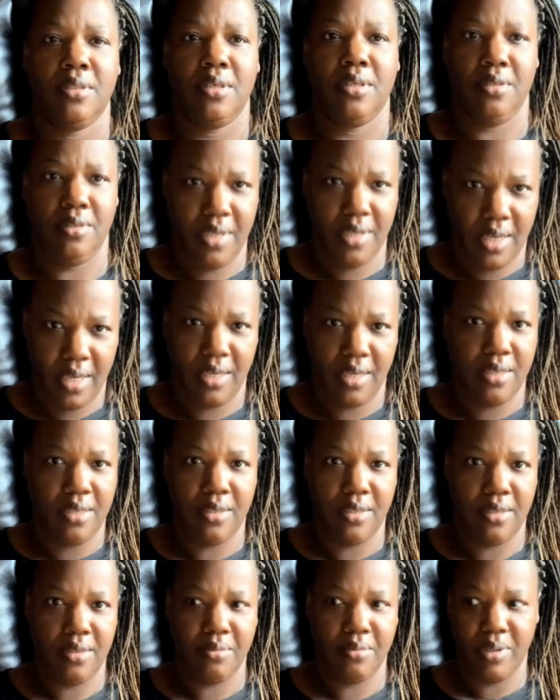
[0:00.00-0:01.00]
Okay?
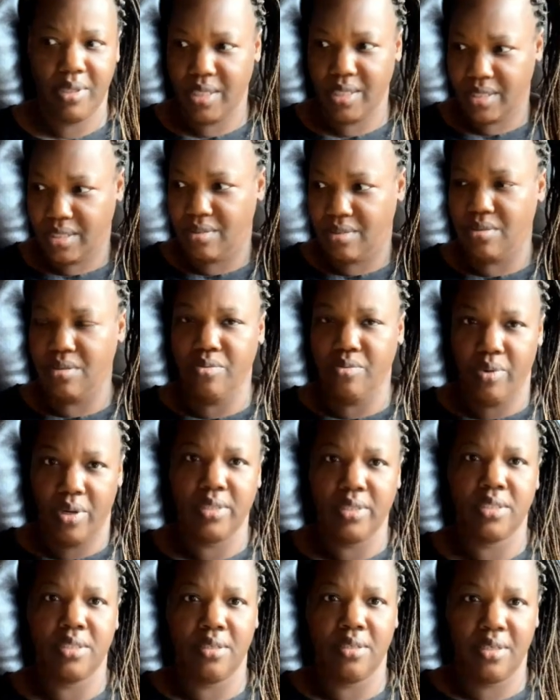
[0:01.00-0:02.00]
Because do you
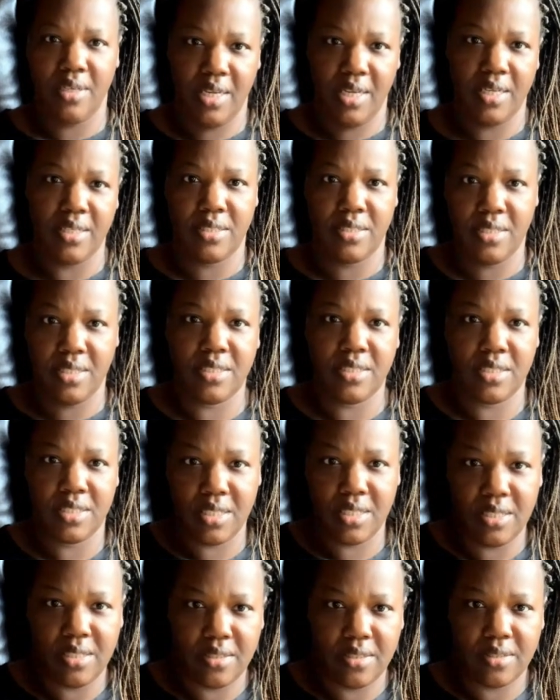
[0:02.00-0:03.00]
want your next 6
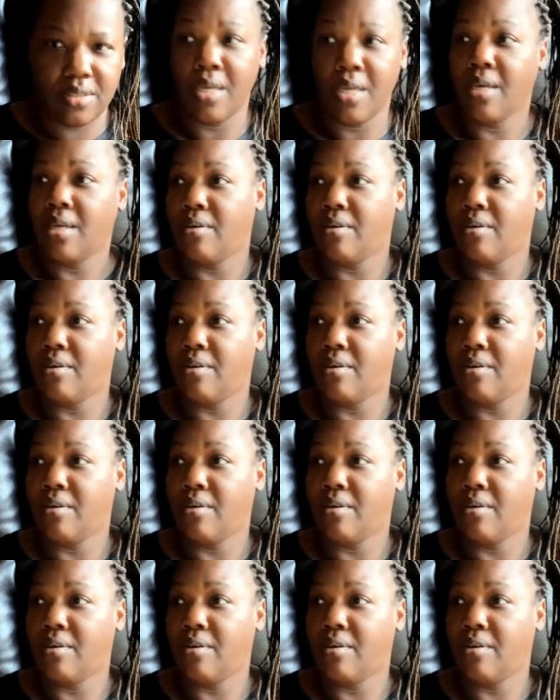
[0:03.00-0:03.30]
years